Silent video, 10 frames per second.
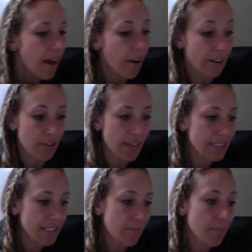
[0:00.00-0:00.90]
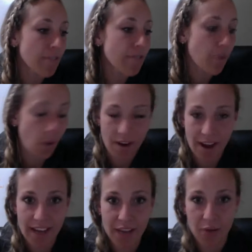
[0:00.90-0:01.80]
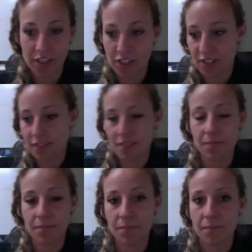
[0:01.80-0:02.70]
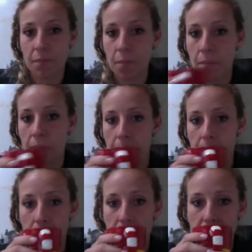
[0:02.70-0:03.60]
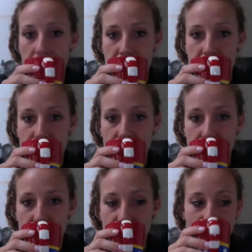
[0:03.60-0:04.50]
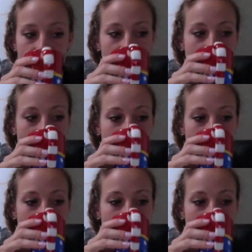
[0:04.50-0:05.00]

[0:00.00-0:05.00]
right. So that's number 4. Any questions? No? Okay. All